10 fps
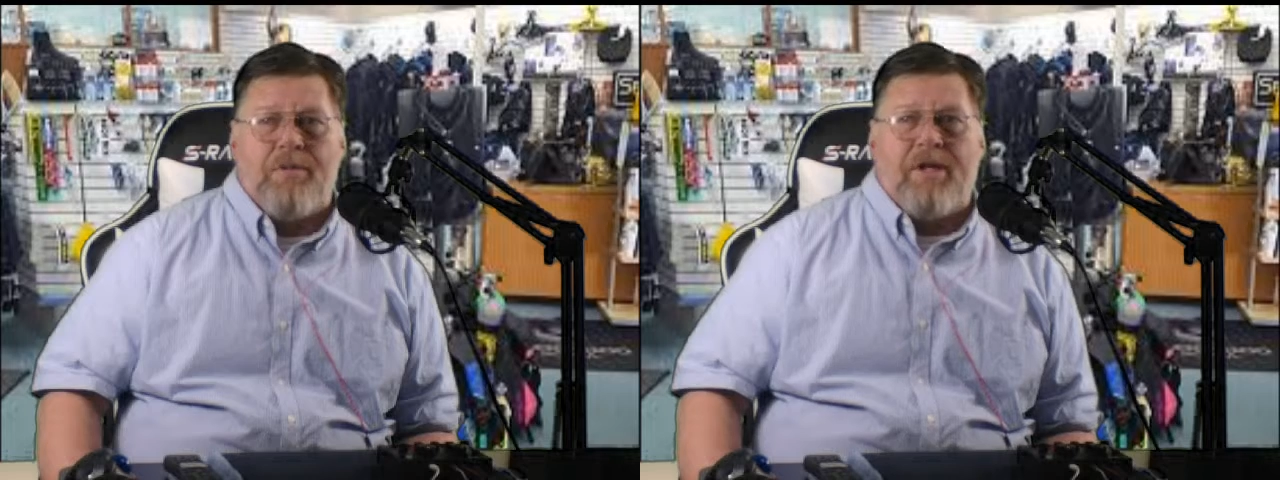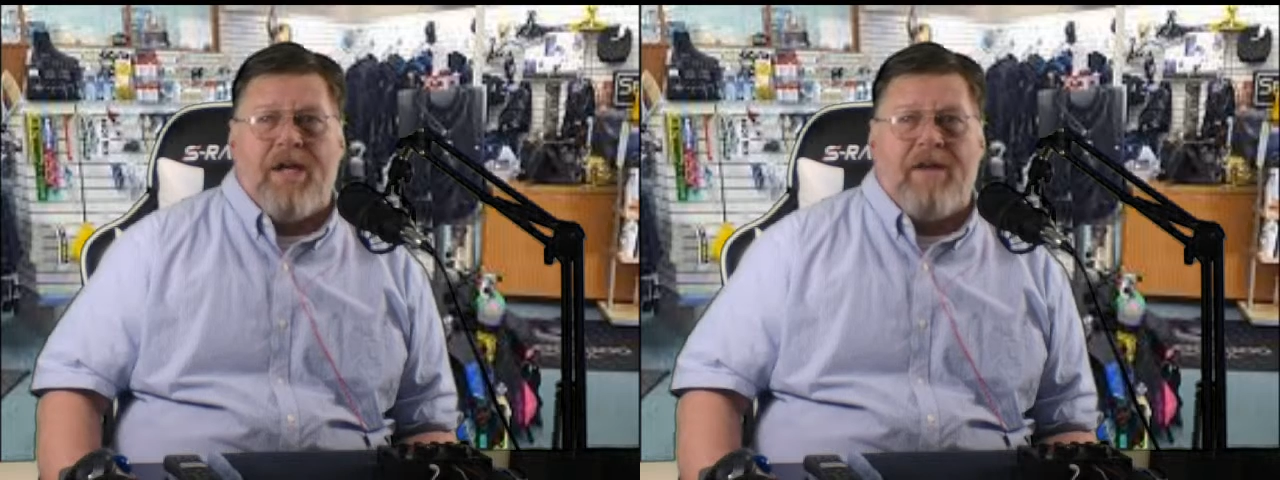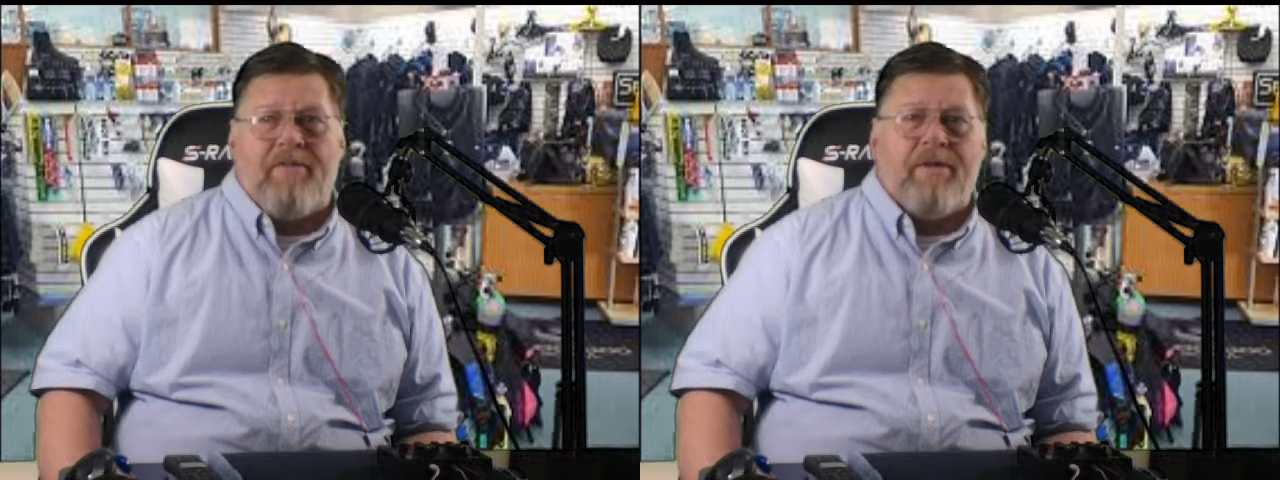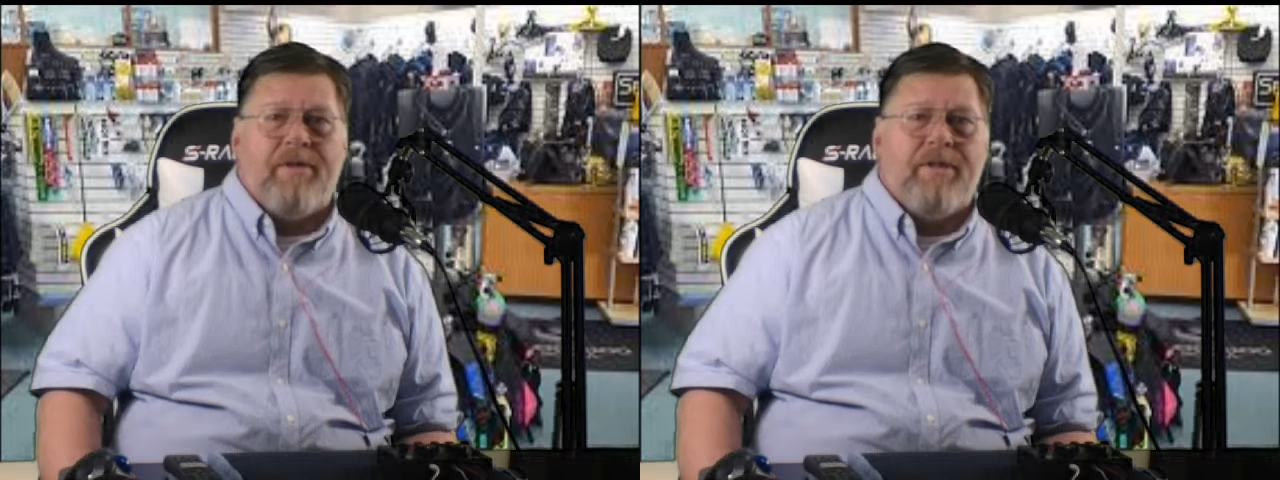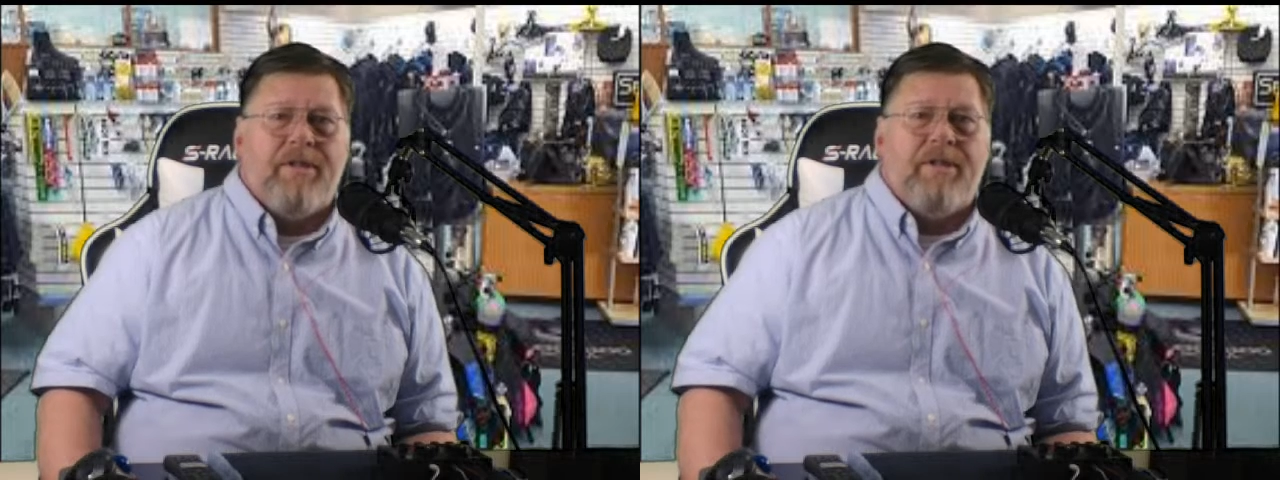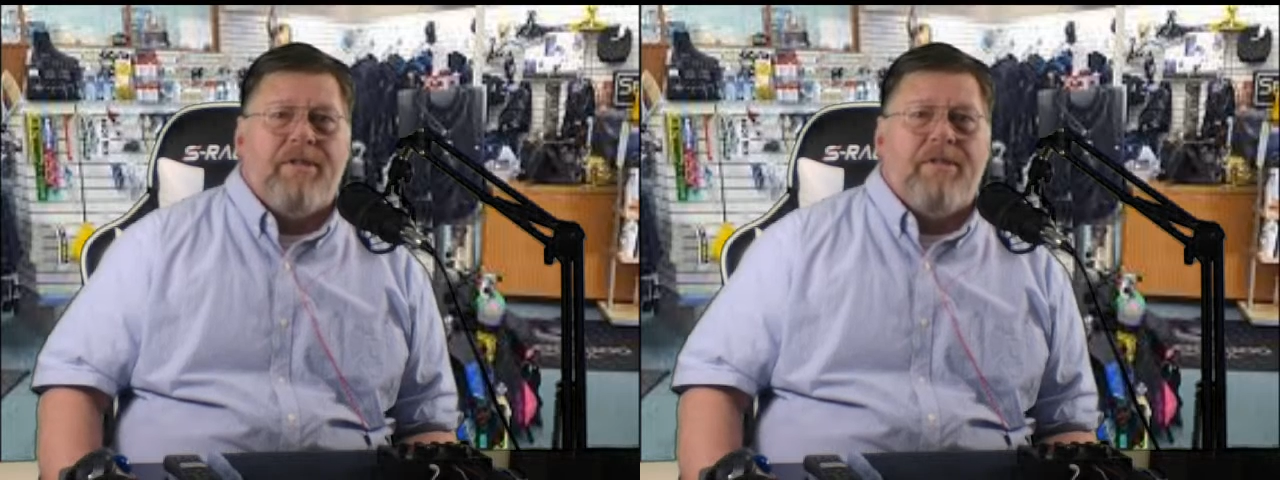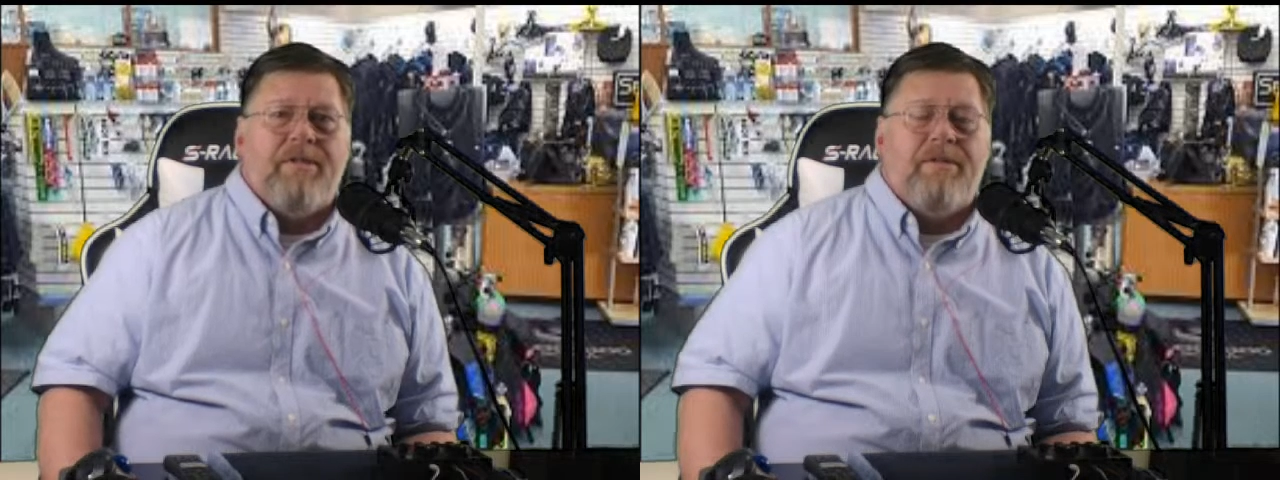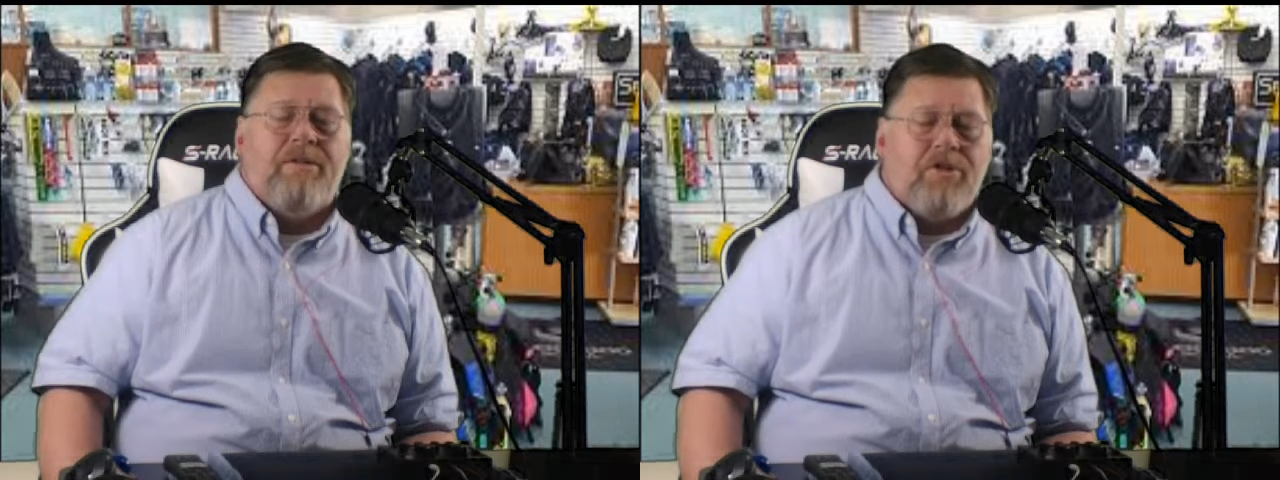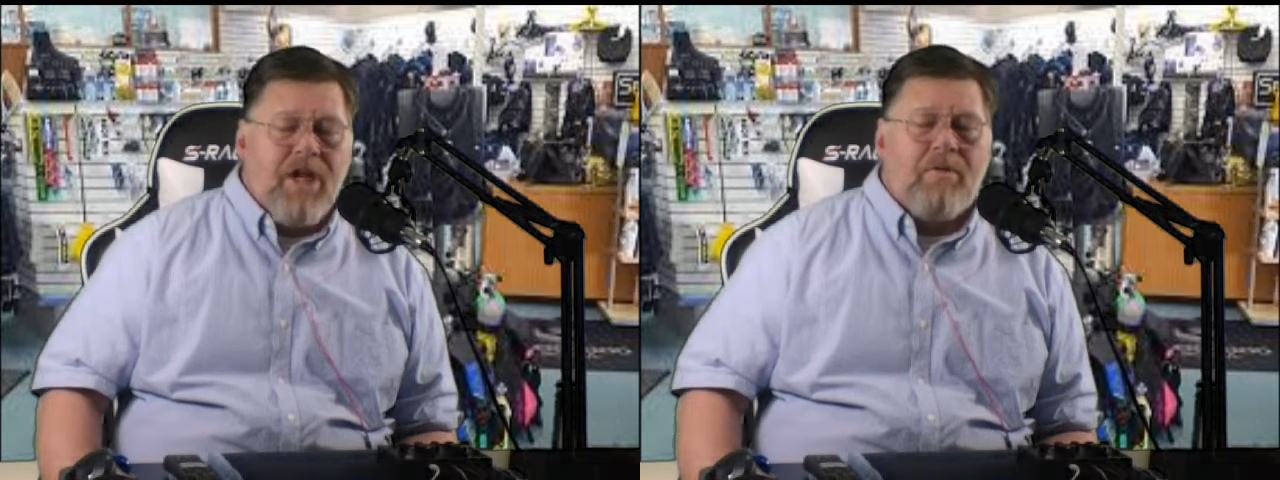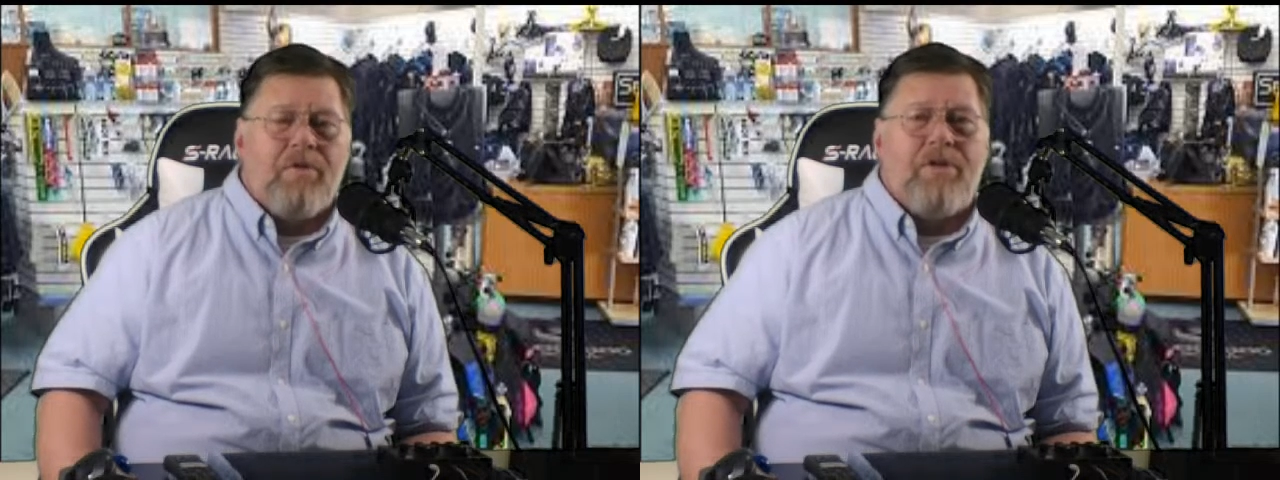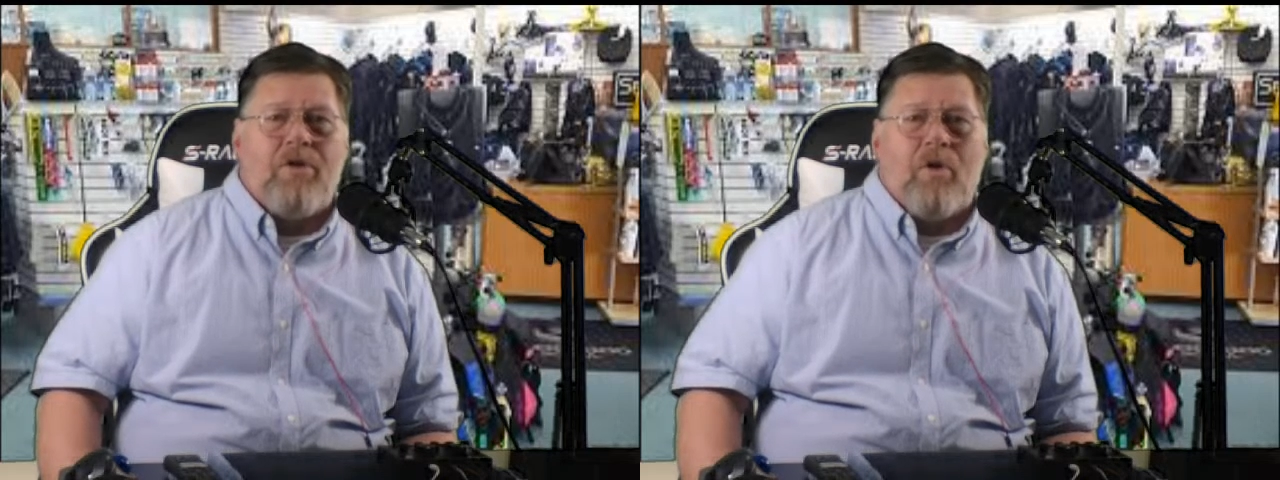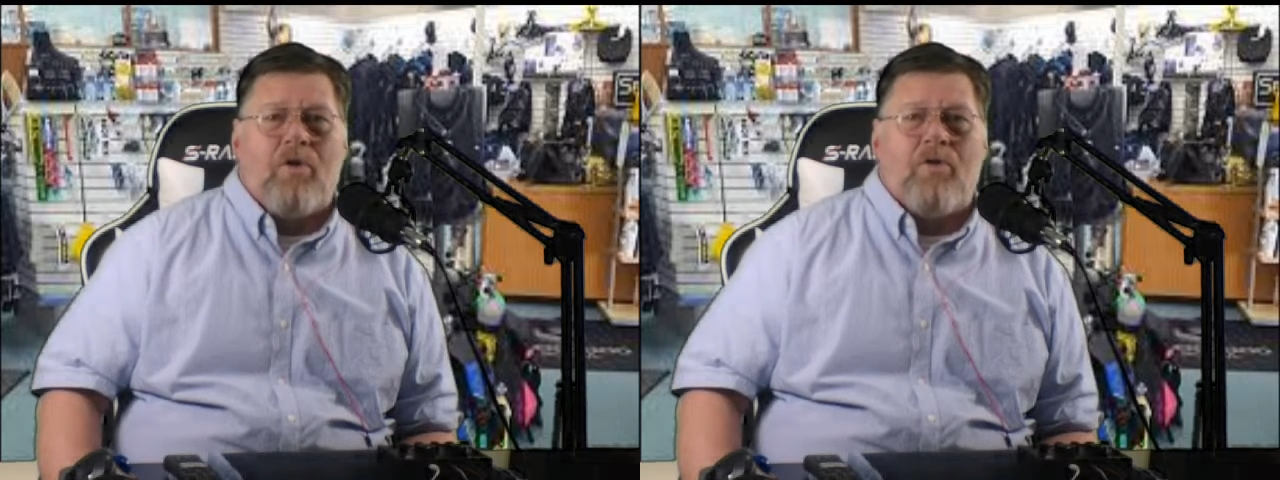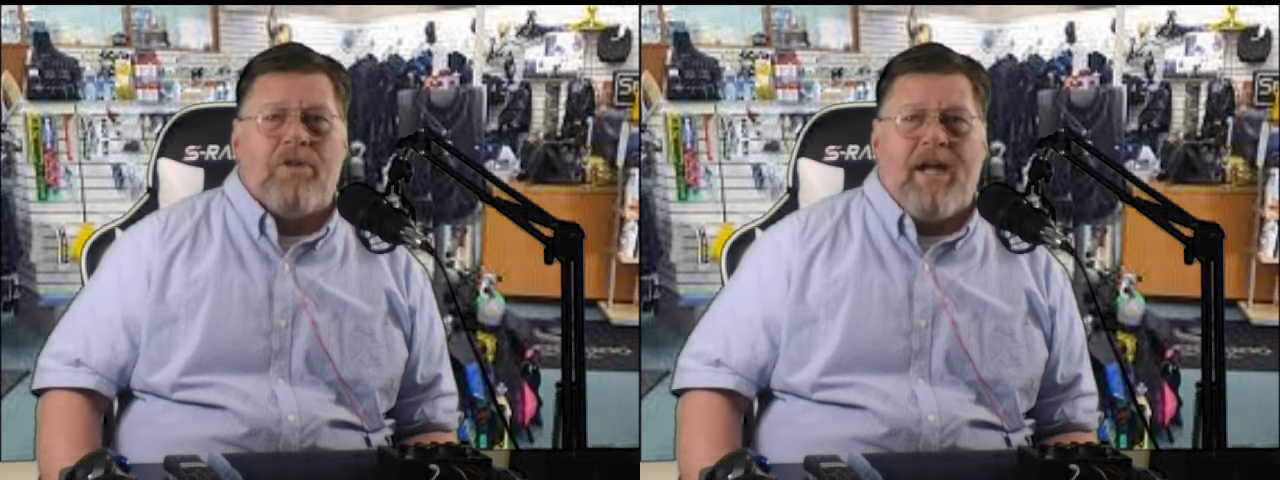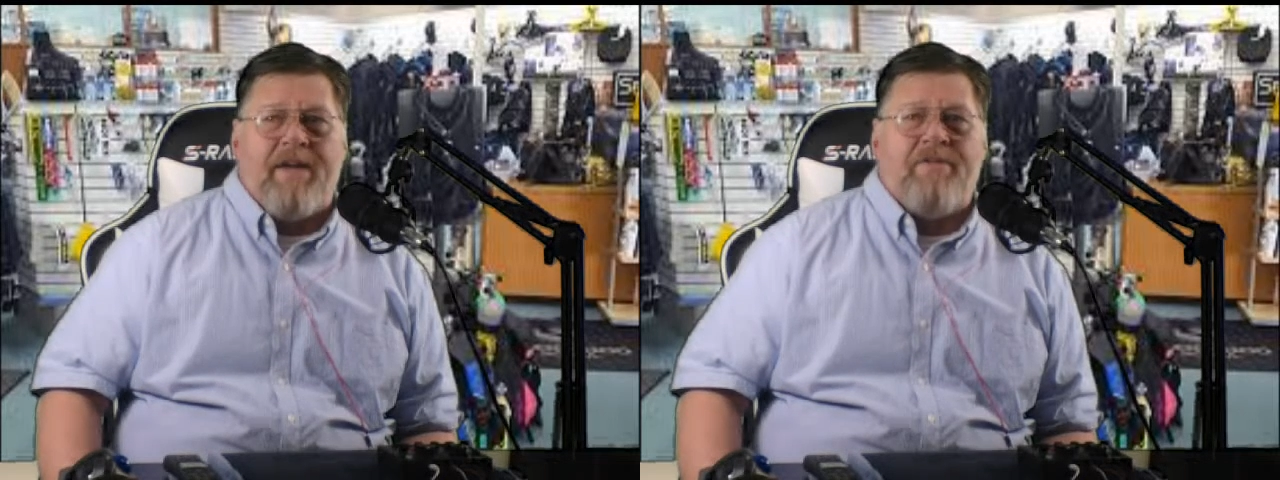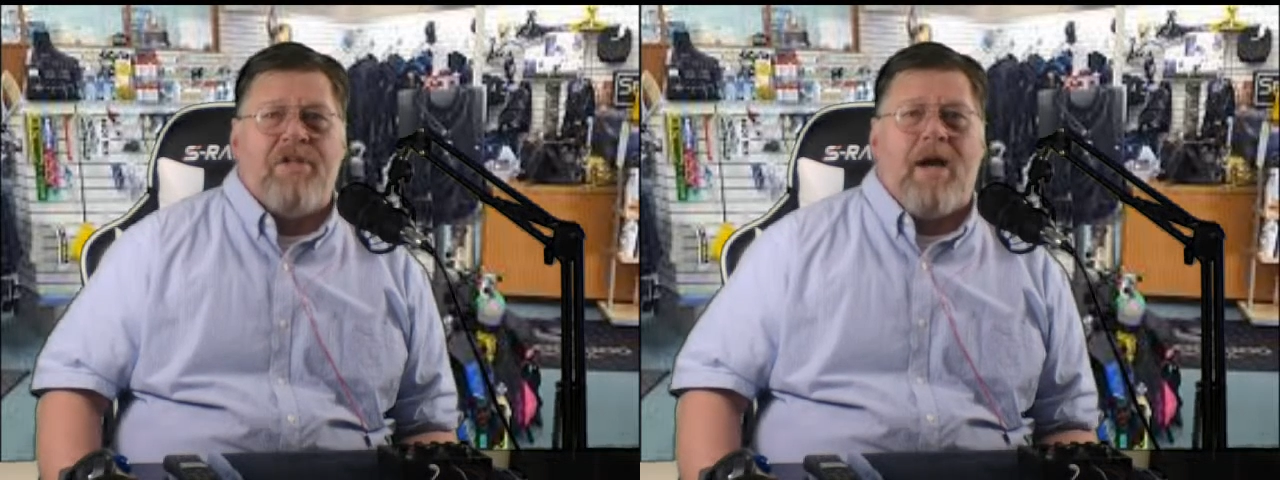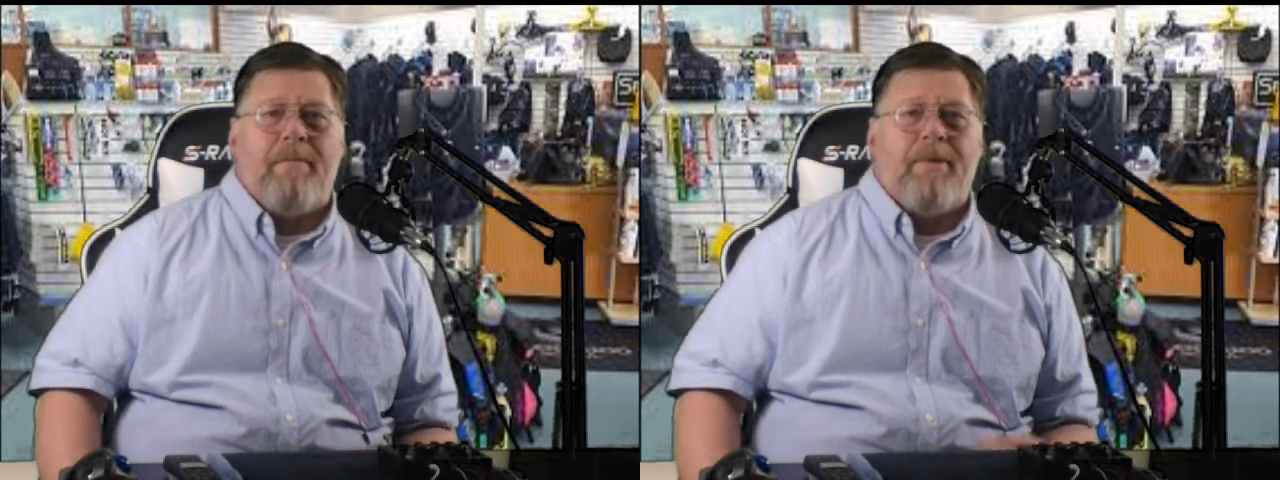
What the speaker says: diver, check with your local dive shop.